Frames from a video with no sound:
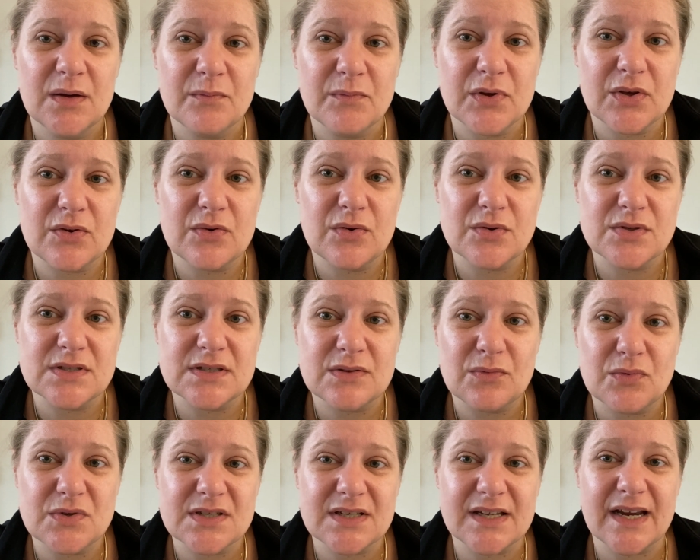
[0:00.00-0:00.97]
because there
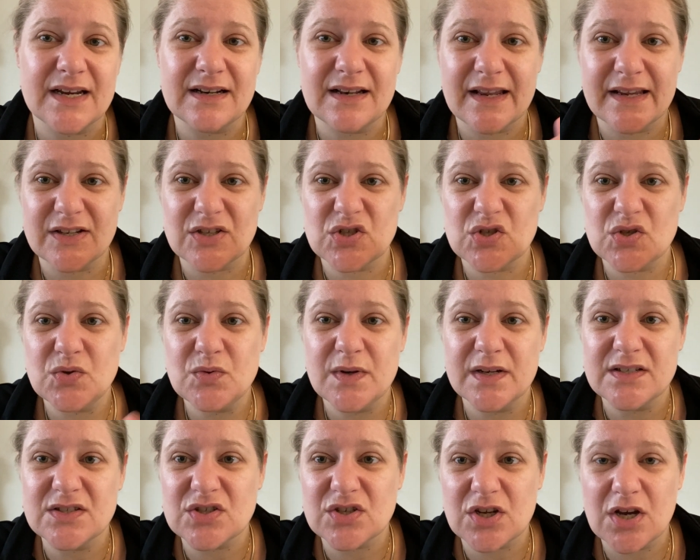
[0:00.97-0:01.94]
was kind of like two
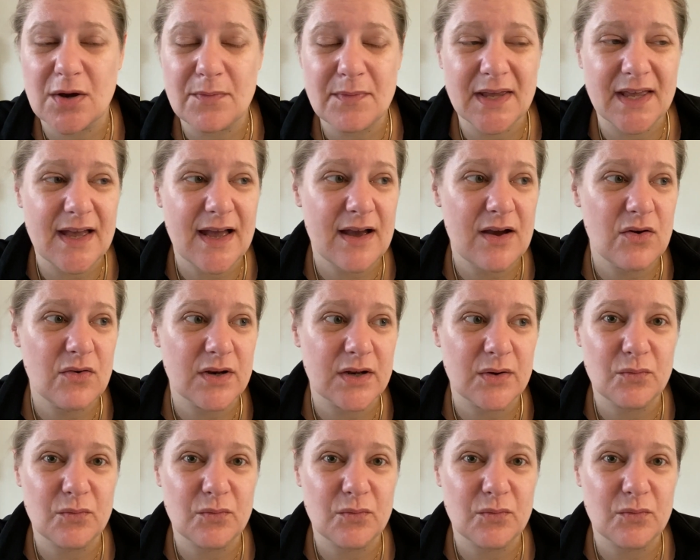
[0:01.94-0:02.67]
ends coming out,